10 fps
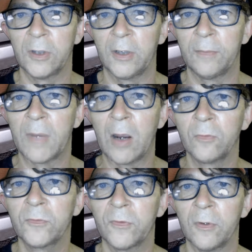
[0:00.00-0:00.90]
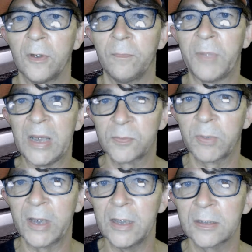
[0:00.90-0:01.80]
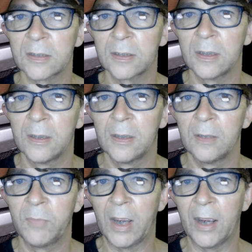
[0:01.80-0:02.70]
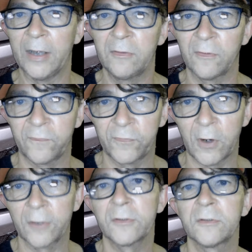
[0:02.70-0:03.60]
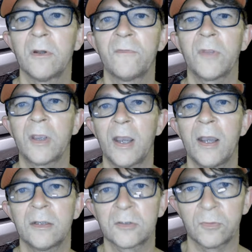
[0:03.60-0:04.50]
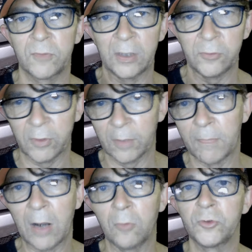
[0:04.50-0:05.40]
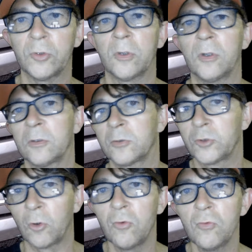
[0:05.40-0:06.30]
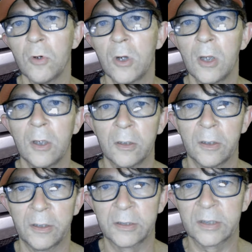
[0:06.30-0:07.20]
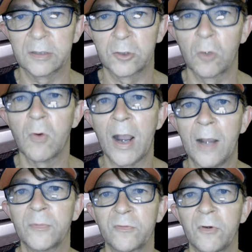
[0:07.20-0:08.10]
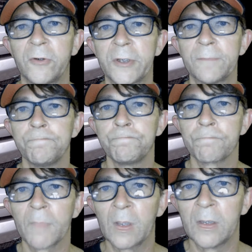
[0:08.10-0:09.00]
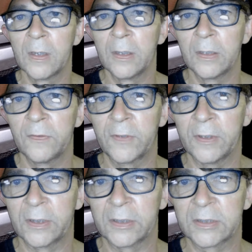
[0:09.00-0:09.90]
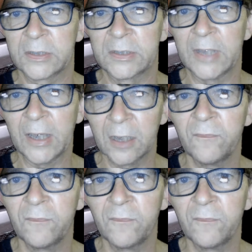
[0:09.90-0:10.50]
mount the base plate behind the front of the car so that you can mount your tow arms for it. The second